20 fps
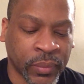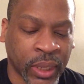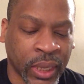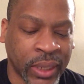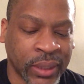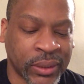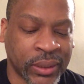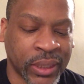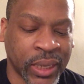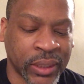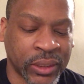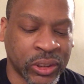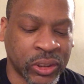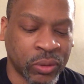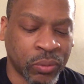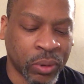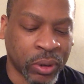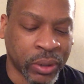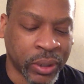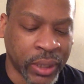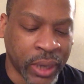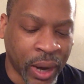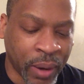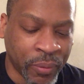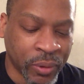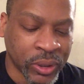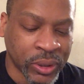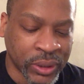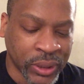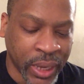He said, "You will
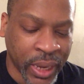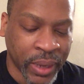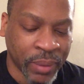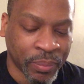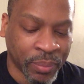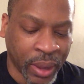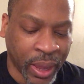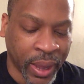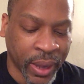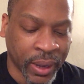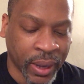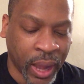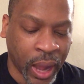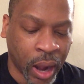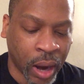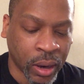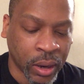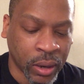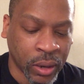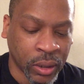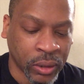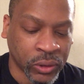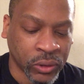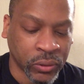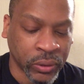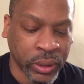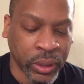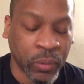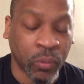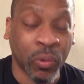never take back our
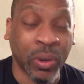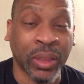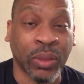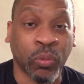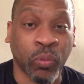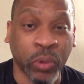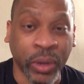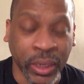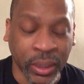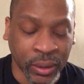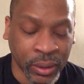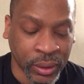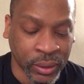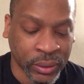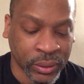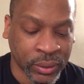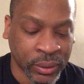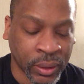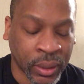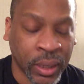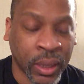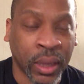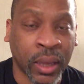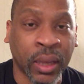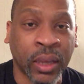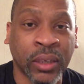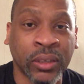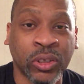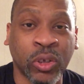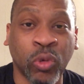country with weakness."
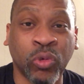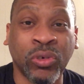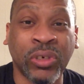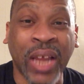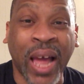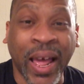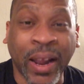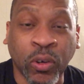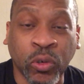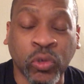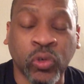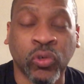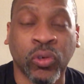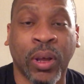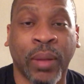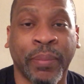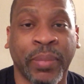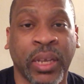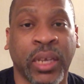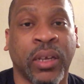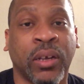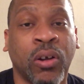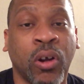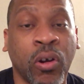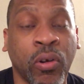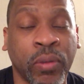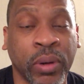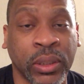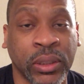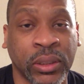So Donald Trump
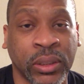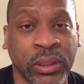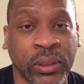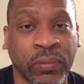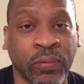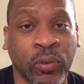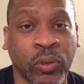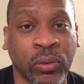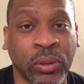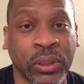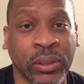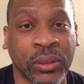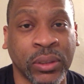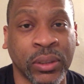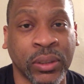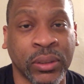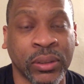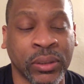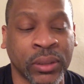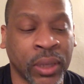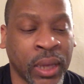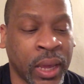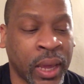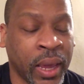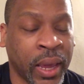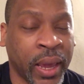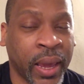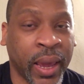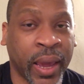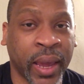encouraged this foolishness.
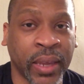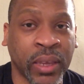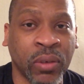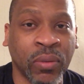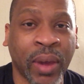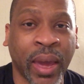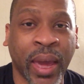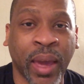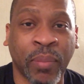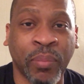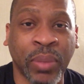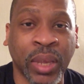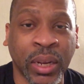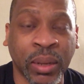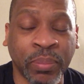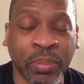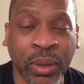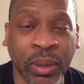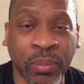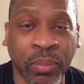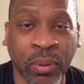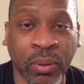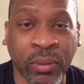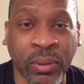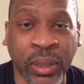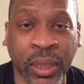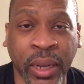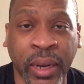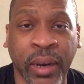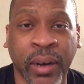And you had many people
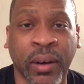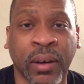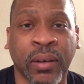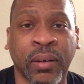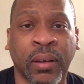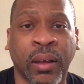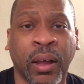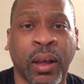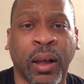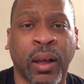there.